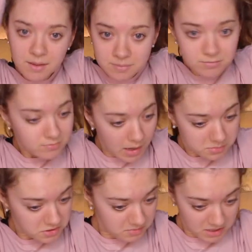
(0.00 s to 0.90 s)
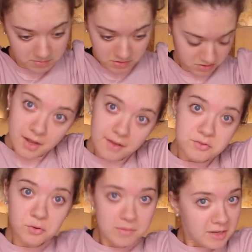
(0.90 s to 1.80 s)
I'm not putting makeup on. I
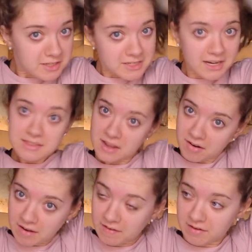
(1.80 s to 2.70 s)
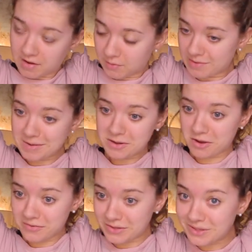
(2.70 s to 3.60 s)
have 20 minutes to get there and I want to make
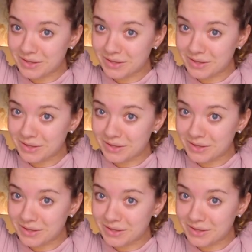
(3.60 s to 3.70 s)
coffee.